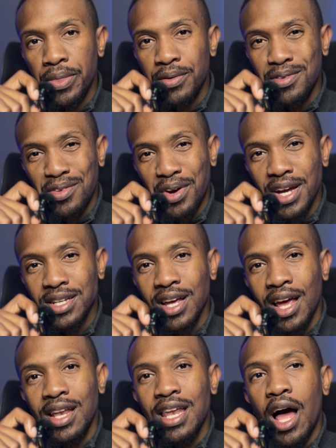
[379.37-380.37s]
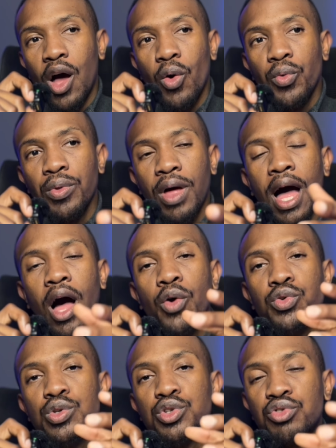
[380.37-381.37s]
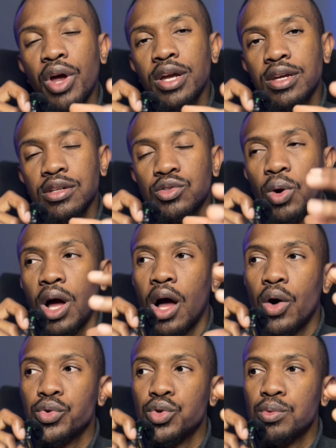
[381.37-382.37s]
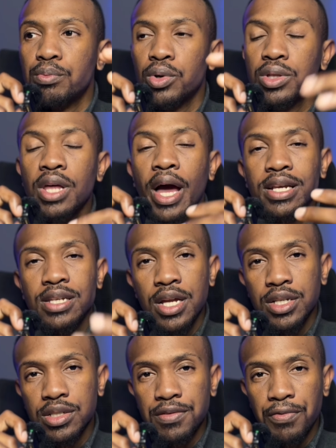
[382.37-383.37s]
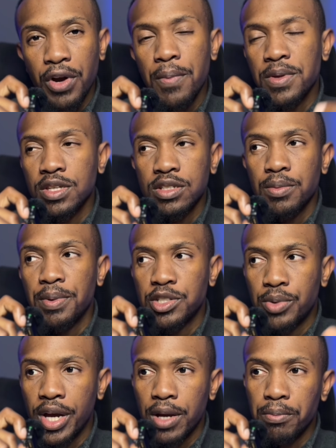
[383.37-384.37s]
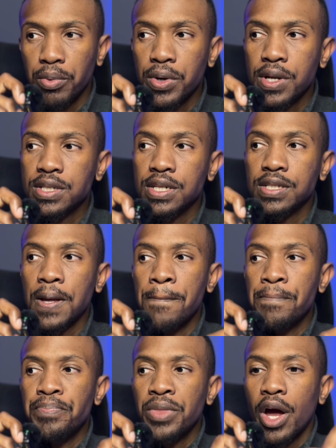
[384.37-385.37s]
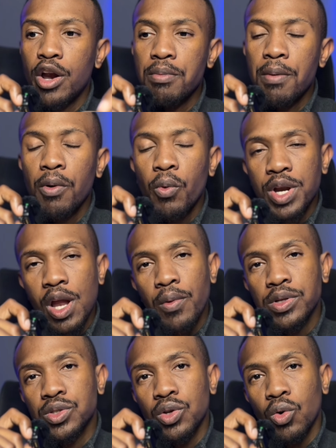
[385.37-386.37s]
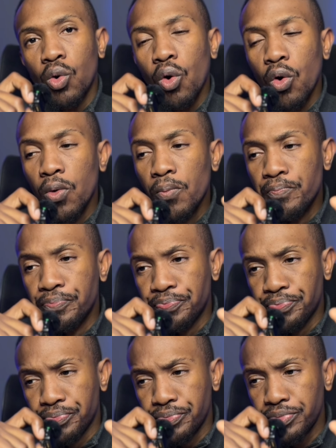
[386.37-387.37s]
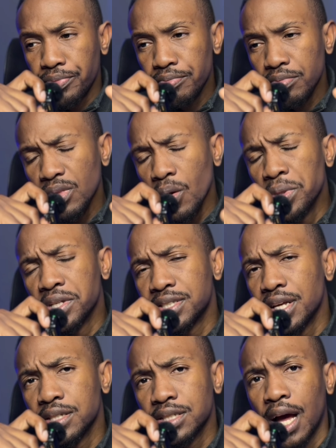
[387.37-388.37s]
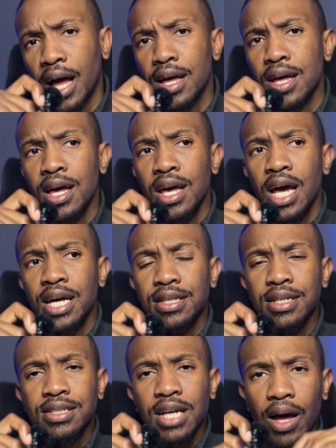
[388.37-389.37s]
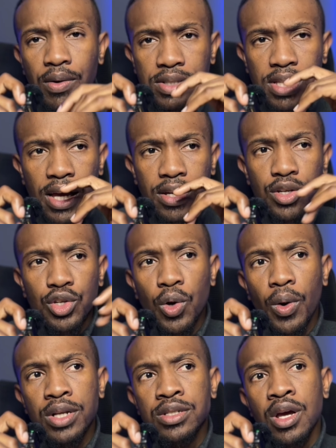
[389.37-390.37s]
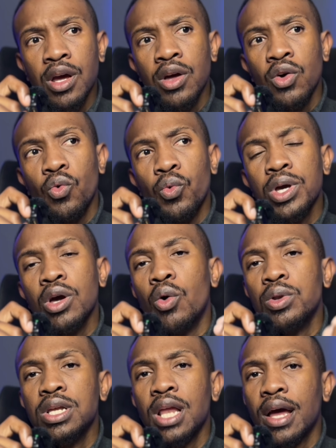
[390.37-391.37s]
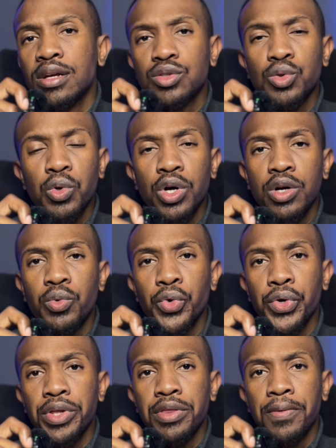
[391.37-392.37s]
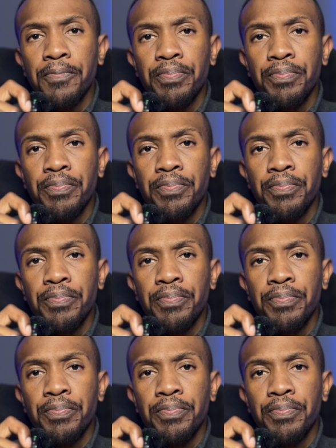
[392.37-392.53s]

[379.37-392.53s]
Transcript: All right. Now, how you strike it or how you put the identity frame, and this is the best way I can put it, is I remember when I was on a call with a sales guy, and this guy was like, you know what, we only like to work with,